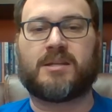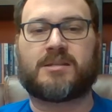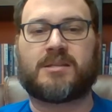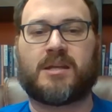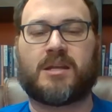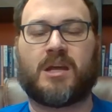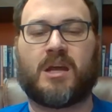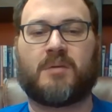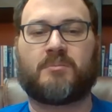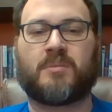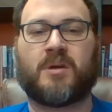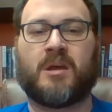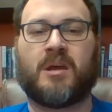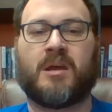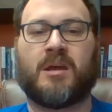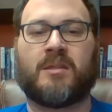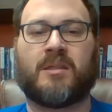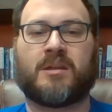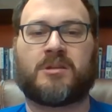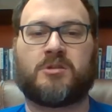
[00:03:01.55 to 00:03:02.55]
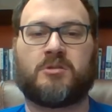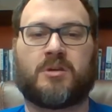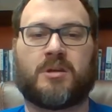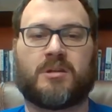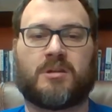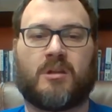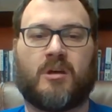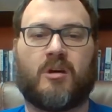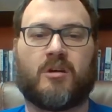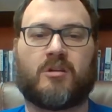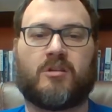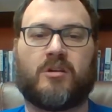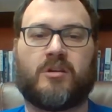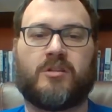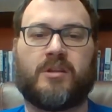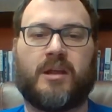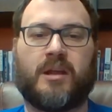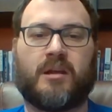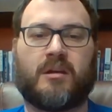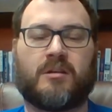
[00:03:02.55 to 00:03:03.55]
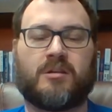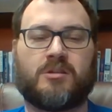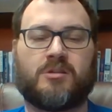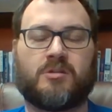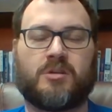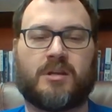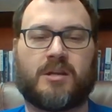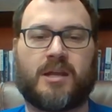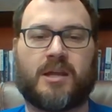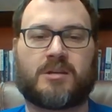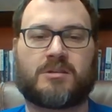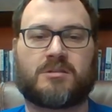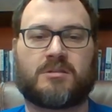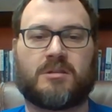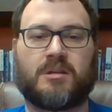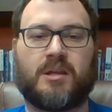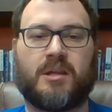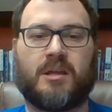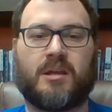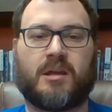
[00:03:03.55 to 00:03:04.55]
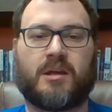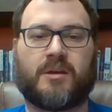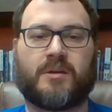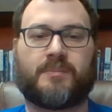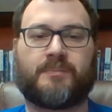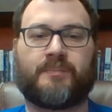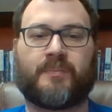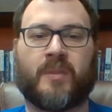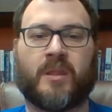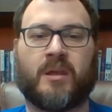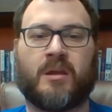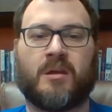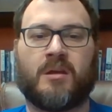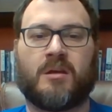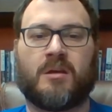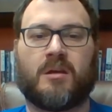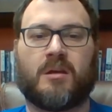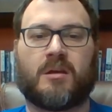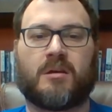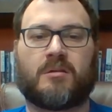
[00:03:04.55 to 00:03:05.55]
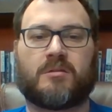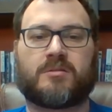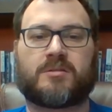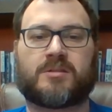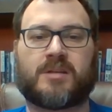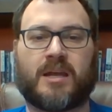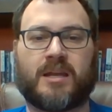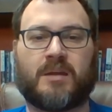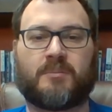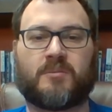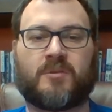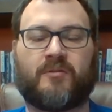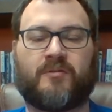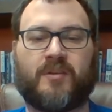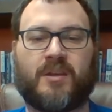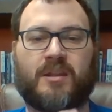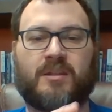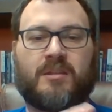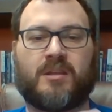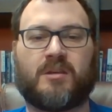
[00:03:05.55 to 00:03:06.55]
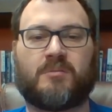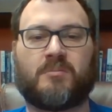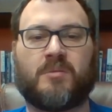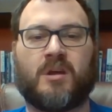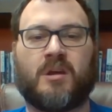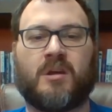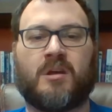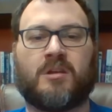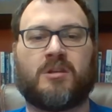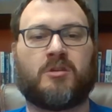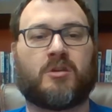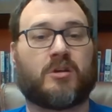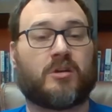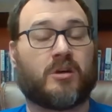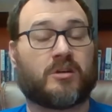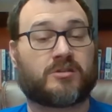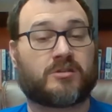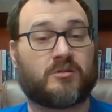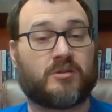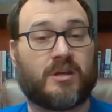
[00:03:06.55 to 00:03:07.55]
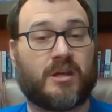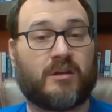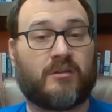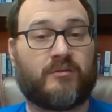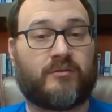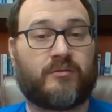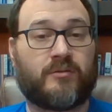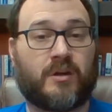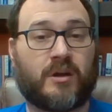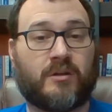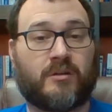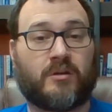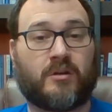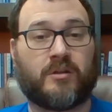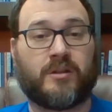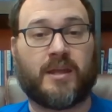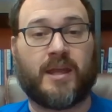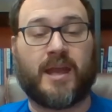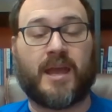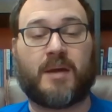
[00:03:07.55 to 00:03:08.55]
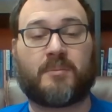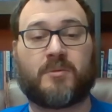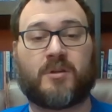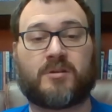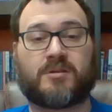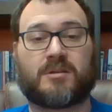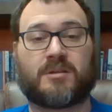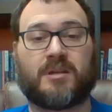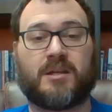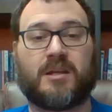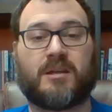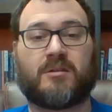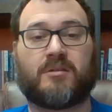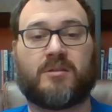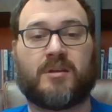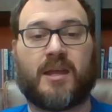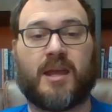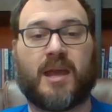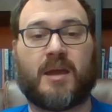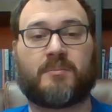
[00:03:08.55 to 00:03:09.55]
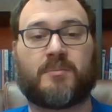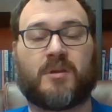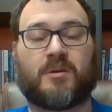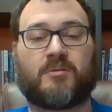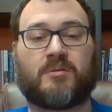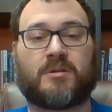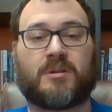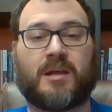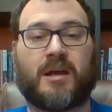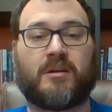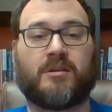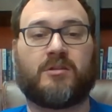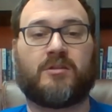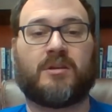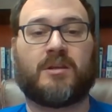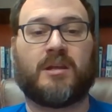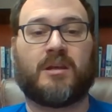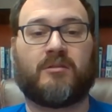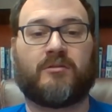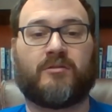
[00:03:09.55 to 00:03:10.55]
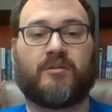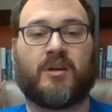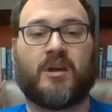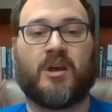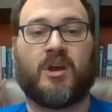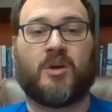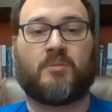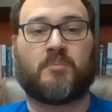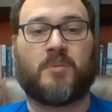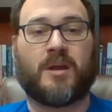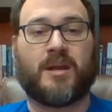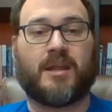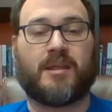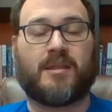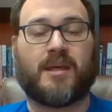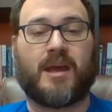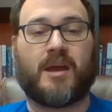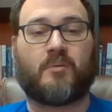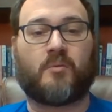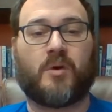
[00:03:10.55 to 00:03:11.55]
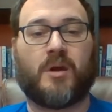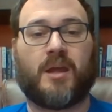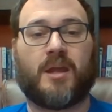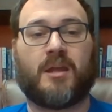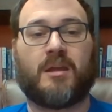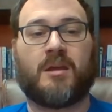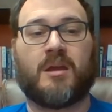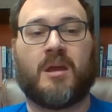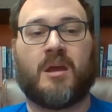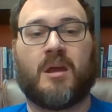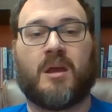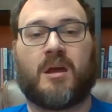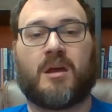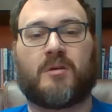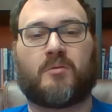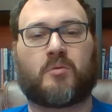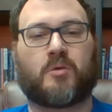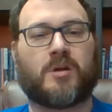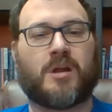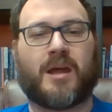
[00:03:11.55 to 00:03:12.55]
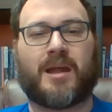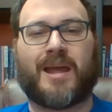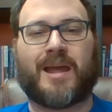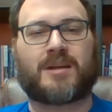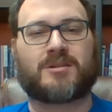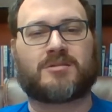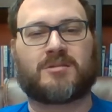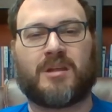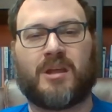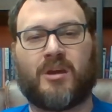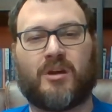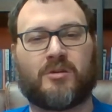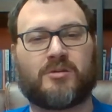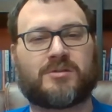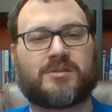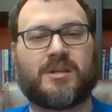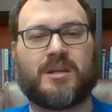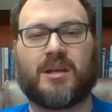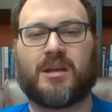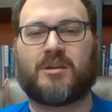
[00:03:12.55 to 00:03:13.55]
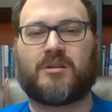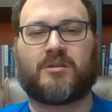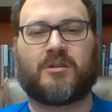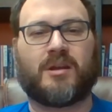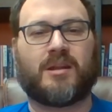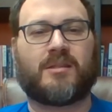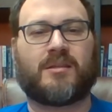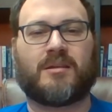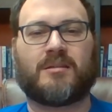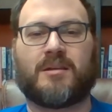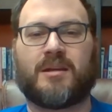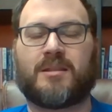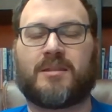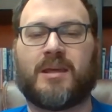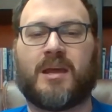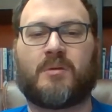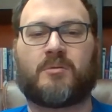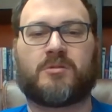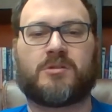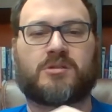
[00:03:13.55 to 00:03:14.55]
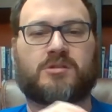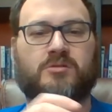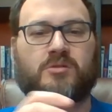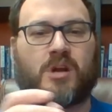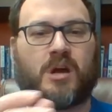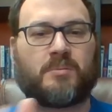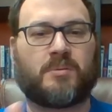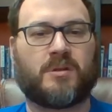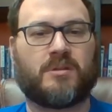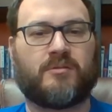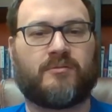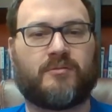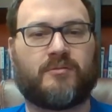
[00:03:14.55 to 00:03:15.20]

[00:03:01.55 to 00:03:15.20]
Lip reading: set up that you can log on there and you can actually sign up to feed them. You can also give on the app. There's a link on the app that will allow you to give money that way. We're not actually hosting it or anything like that. We're just dropping the